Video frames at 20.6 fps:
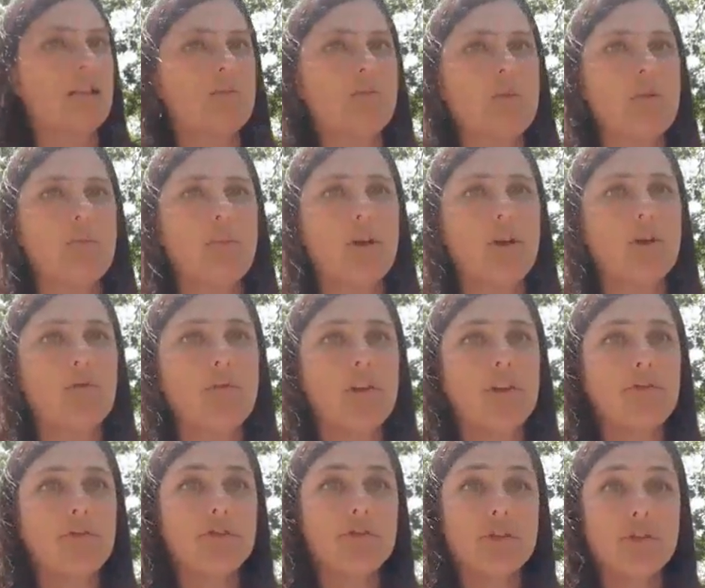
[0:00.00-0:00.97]
it'd be
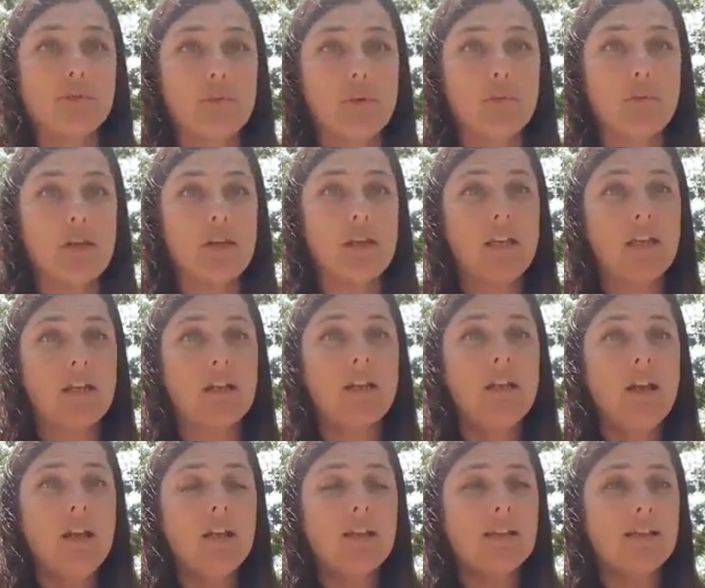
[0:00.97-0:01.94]
perfect for swimming,
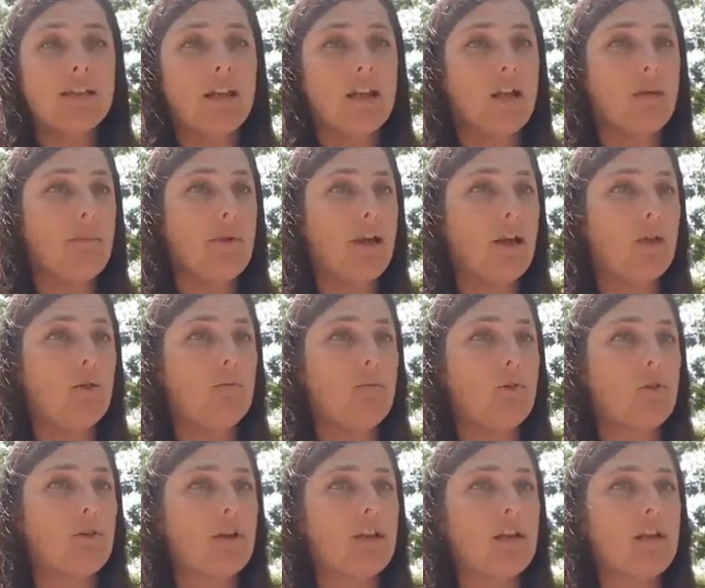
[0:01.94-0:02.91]
stand-up
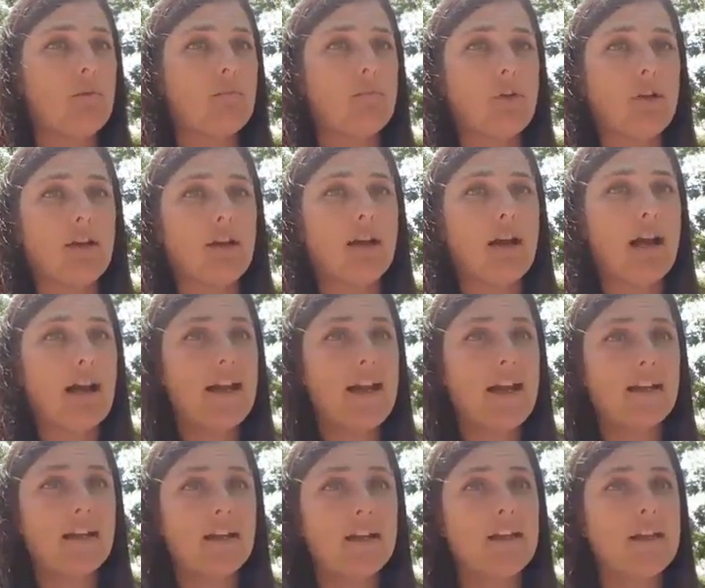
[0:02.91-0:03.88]
paddleboarding, bring a
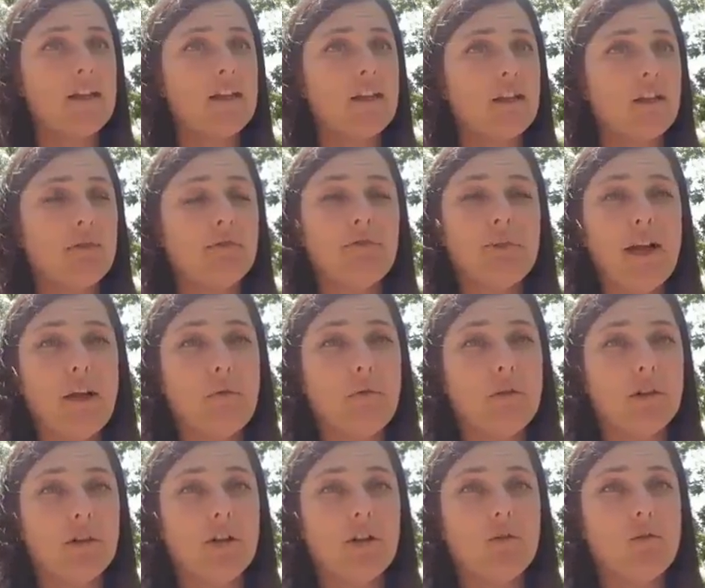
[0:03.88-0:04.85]
kayak in here, flat
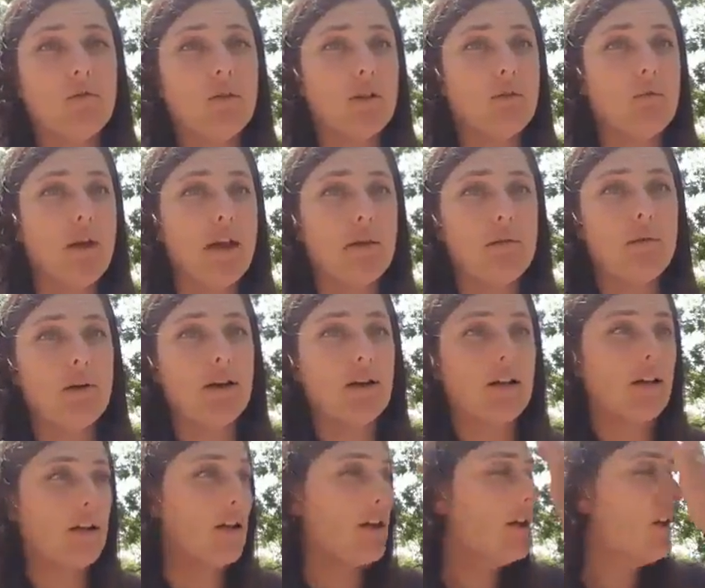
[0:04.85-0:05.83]
water or
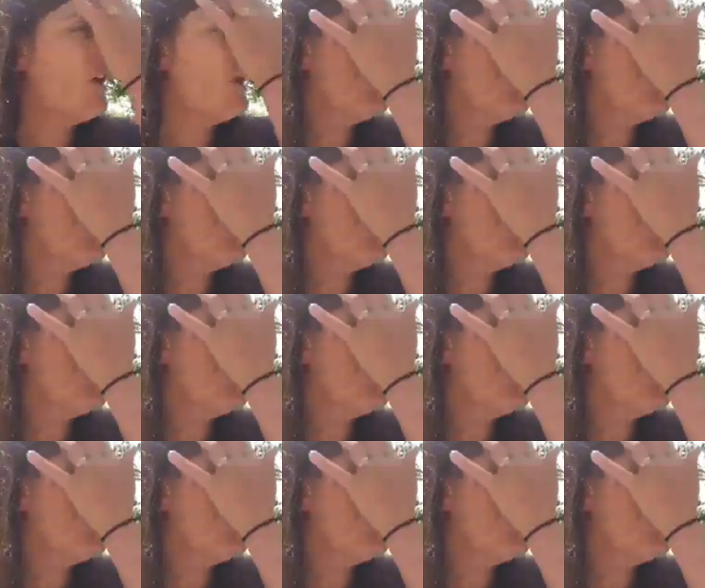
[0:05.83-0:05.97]
whitewater.